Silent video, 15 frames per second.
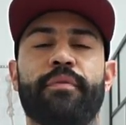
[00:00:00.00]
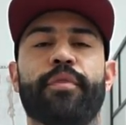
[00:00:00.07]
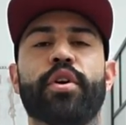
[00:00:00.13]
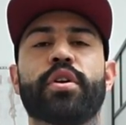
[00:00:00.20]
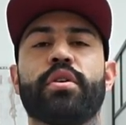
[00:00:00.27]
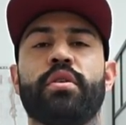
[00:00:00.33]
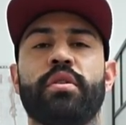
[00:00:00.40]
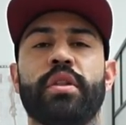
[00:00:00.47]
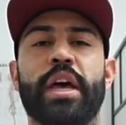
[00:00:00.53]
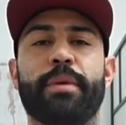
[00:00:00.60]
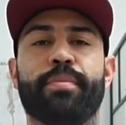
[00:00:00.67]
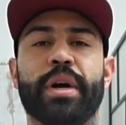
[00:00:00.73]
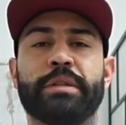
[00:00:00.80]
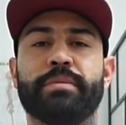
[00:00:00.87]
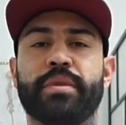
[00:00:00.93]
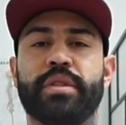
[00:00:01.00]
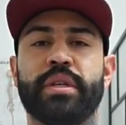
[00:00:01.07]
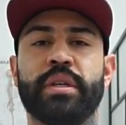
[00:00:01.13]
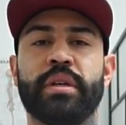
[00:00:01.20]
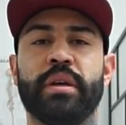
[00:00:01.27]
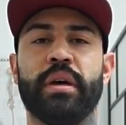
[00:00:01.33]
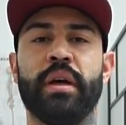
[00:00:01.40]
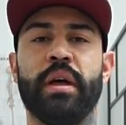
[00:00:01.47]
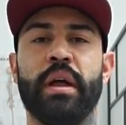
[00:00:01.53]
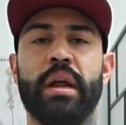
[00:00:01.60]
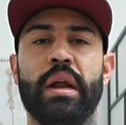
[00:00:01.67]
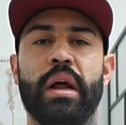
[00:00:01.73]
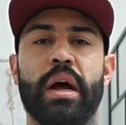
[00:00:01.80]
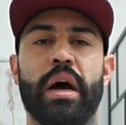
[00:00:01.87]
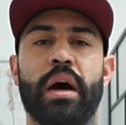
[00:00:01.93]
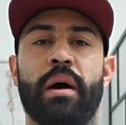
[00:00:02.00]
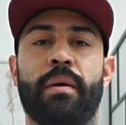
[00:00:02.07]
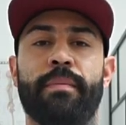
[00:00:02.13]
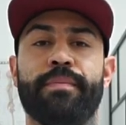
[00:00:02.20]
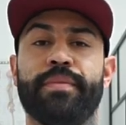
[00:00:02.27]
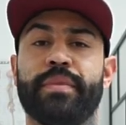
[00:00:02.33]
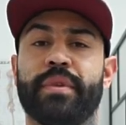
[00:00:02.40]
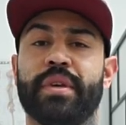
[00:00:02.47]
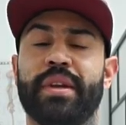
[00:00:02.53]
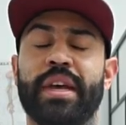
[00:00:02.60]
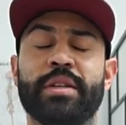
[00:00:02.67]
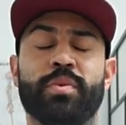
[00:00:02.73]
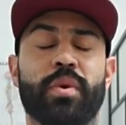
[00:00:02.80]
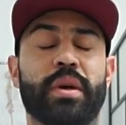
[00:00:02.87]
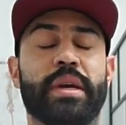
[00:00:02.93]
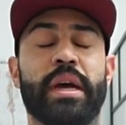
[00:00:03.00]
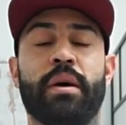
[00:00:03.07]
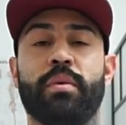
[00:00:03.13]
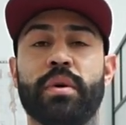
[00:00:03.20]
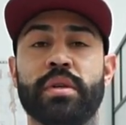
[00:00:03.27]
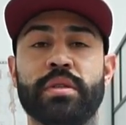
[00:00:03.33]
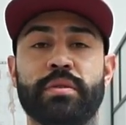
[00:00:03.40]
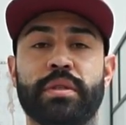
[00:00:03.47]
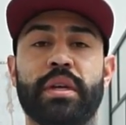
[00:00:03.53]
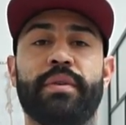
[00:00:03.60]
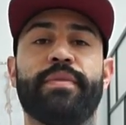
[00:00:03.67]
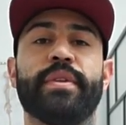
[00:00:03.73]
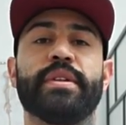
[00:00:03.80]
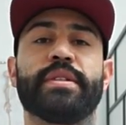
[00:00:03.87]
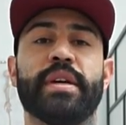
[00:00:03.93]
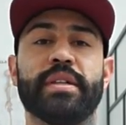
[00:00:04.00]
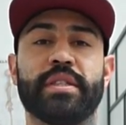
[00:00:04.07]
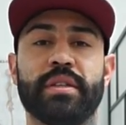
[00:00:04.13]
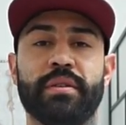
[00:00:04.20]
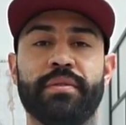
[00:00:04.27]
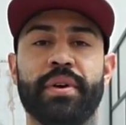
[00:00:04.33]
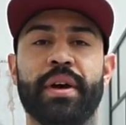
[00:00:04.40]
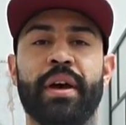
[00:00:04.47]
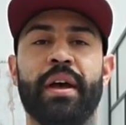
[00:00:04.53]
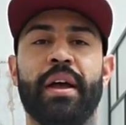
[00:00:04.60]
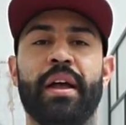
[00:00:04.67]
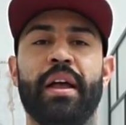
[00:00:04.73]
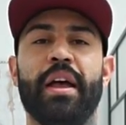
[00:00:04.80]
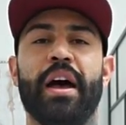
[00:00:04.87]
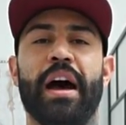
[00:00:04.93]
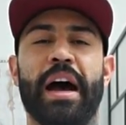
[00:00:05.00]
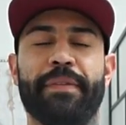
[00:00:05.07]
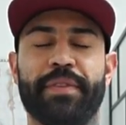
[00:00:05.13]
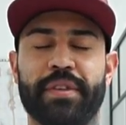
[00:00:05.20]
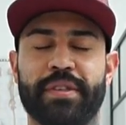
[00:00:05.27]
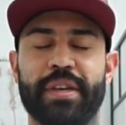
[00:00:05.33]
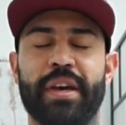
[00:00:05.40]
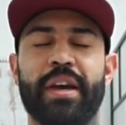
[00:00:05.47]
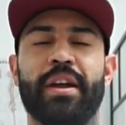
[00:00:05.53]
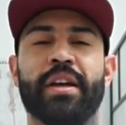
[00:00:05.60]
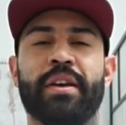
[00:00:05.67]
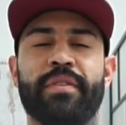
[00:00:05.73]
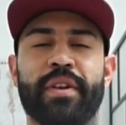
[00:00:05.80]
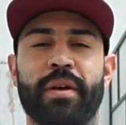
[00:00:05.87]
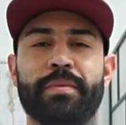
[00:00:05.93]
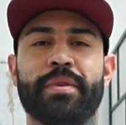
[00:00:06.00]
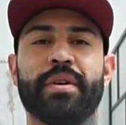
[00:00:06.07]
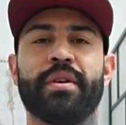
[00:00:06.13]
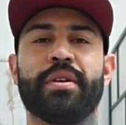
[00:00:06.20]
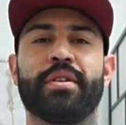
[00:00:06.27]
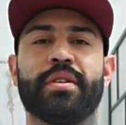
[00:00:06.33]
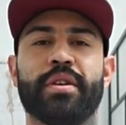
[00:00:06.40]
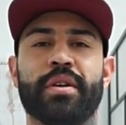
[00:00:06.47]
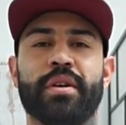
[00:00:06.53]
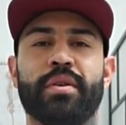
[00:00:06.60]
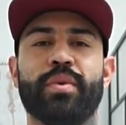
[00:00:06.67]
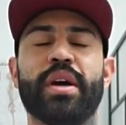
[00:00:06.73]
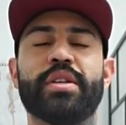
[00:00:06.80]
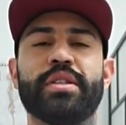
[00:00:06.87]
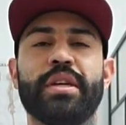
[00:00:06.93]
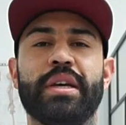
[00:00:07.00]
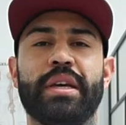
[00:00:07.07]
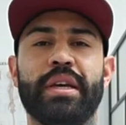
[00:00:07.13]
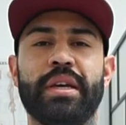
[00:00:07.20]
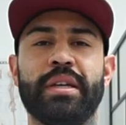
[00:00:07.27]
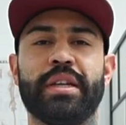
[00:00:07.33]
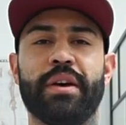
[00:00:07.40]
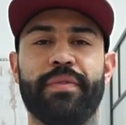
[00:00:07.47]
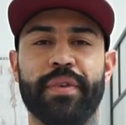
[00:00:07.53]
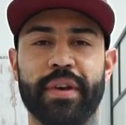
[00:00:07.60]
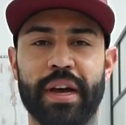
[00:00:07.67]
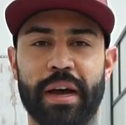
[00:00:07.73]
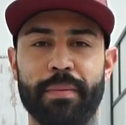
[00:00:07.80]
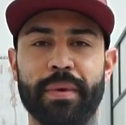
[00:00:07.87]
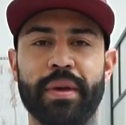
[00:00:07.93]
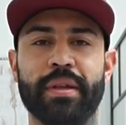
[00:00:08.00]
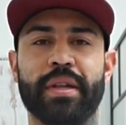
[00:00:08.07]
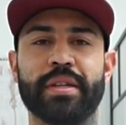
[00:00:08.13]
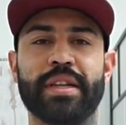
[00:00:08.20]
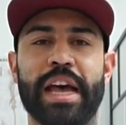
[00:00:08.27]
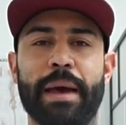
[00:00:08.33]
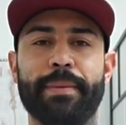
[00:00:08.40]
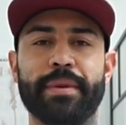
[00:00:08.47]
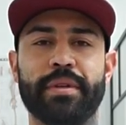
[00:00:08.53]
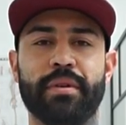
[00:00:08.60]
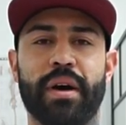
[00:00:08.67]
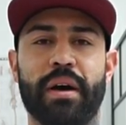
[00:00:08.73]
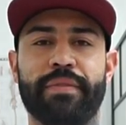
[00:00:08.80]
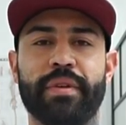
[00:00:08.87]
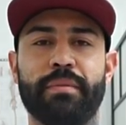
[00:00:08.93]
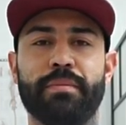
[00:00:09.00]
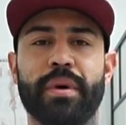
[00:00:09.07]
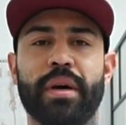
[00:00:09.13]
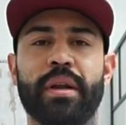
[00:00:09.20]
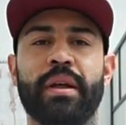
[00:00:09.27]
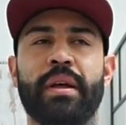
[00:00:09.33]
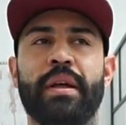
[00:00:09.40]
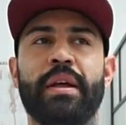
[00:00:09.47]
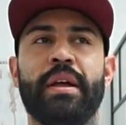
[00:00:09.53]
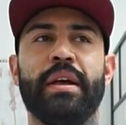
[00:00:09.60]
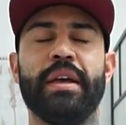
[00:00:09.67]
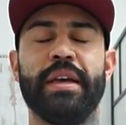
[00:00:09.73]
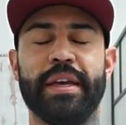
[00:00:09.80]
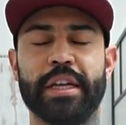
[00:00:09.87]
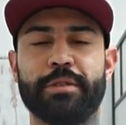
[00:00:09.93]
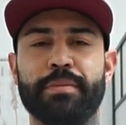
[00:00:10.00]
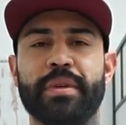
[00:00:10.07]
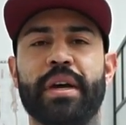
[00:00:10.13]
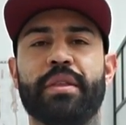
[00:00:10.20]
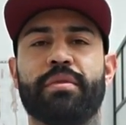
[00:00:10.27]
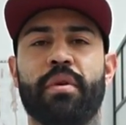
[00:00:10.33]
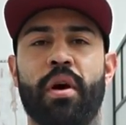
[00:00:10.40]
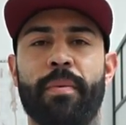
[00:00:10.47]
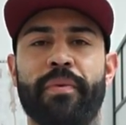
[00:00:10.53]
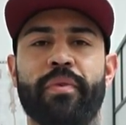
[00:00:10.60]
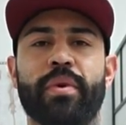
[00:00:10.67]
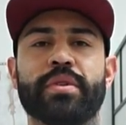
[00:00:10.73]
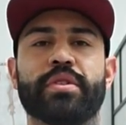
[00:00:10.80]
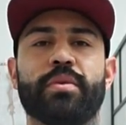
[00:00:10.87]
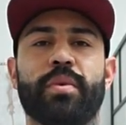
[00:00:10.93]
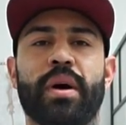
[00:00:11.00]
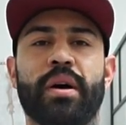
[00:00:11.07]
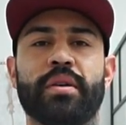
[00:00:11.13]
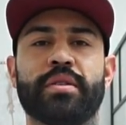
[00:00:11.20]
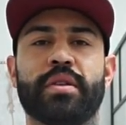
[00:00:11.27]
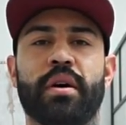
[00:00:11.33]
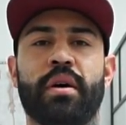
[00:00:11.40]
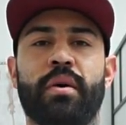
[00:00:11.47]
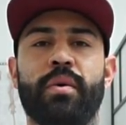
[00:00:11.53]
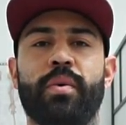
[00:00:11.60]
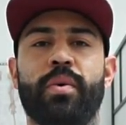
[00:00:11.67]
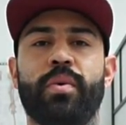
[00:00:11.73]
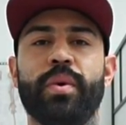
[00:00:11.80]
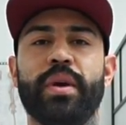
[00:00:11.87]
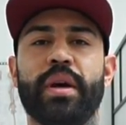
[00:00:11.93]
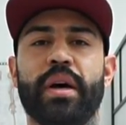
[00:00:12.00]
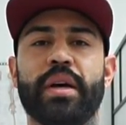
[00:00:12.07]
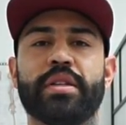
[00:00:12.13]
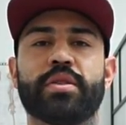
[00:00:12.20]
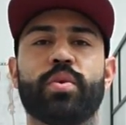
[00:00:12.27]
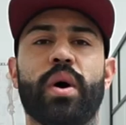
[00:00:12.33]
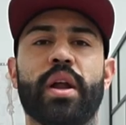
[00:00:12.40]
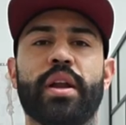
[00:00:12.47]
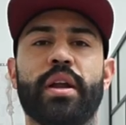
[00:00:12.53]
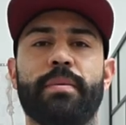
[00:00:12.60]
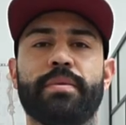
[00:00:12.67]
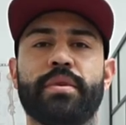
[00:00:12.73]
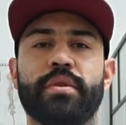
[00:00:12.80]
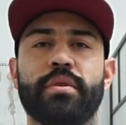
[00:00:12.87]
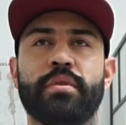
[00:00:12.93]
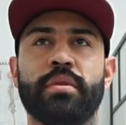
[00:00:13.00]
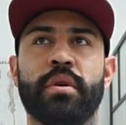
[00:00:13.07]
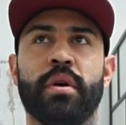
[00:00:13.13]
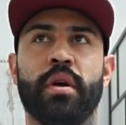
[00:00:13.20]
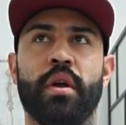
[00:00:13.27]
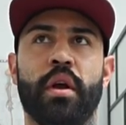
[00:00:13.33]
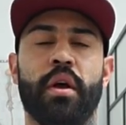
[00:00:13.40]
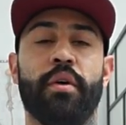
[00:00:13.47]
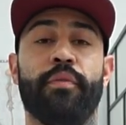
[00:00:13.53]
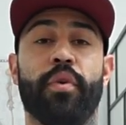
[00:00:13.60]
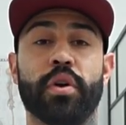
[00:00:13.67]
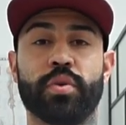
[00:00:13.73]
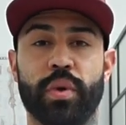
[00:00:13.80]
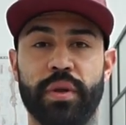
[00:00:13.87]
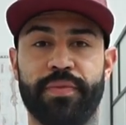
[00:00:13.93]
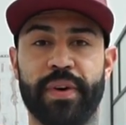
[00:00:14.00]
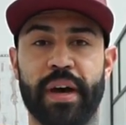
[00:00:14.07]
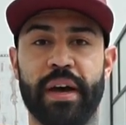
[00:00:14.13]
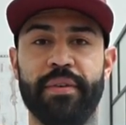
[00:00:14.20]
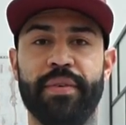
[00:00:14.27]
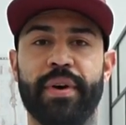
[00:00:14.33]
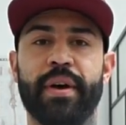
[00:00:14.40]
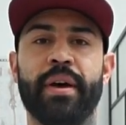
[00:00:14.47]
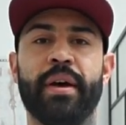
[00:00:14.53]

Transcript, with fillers: vertical leg press machine. Um, today's workout was definitely intensive. I have to say, I'll give it up to, to Reggie. He definitely got me. It doesn't happen too often, but he gets me. I throw up every once in a while. So we uh, squatted up to four twenty-five.